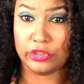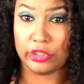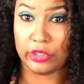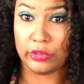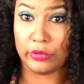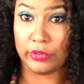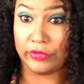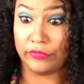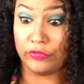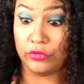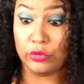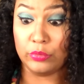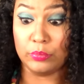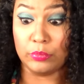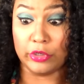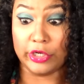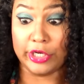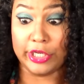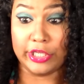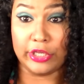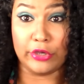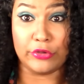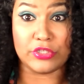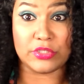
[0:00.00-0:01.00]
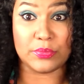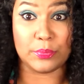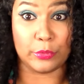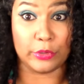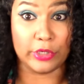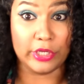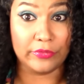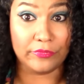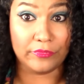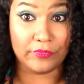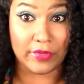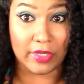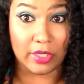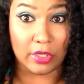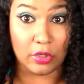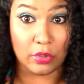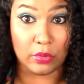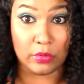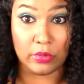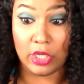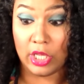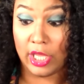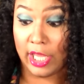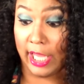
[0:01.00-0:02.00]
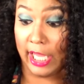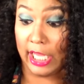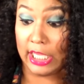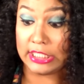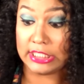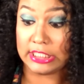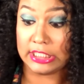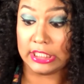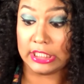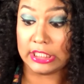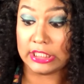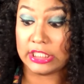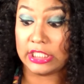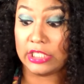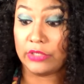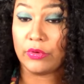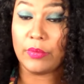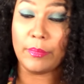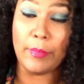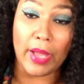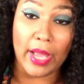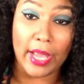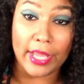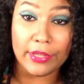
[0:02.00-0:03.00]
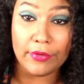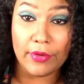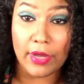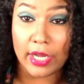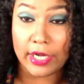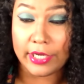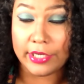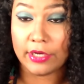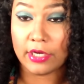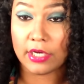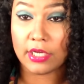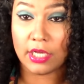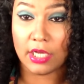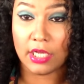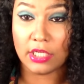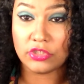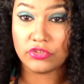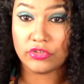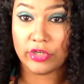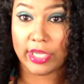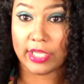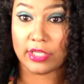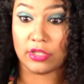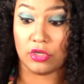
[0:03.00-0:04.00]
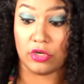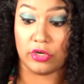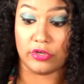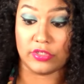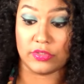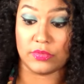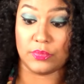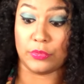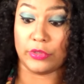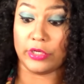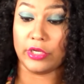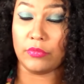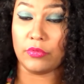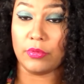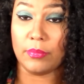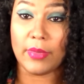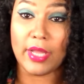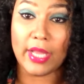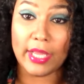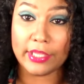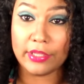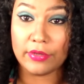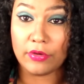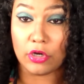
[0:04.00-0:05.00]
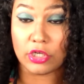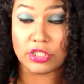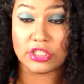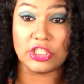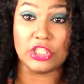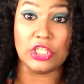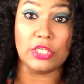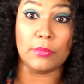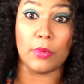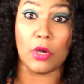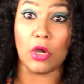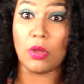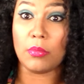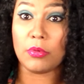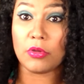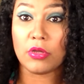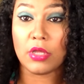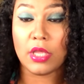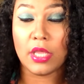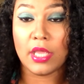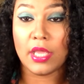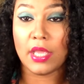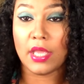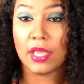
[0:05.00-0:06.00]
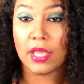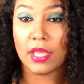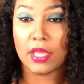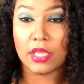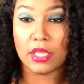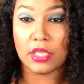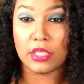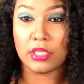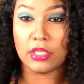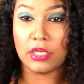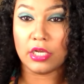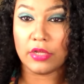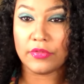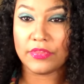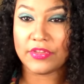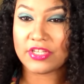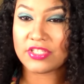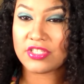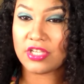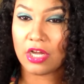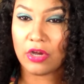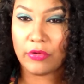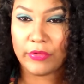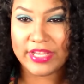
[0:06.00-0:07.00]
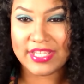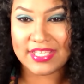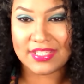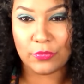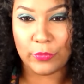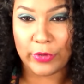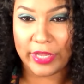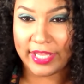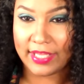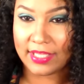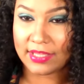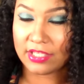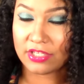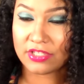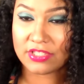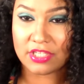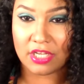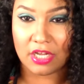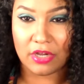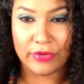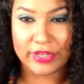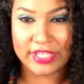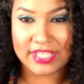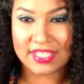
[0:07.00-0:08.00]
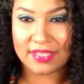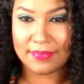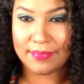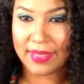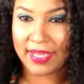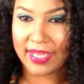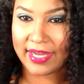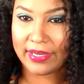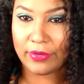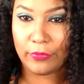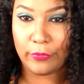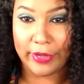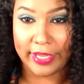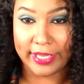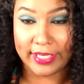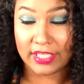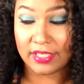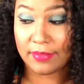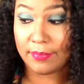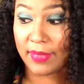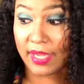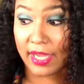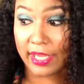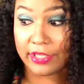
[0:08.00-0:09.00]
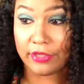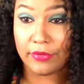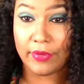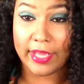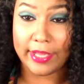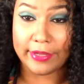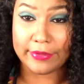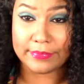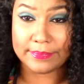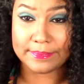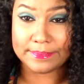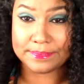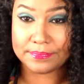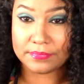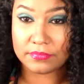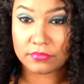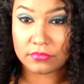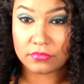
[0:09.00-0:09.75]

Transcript: You know, if you bring your Sprint phone, AT&T will buy you out of your contract or Sprint will buy you or T-Mobile. You know, there's always a wait. There's always somebody waiting to buy you out.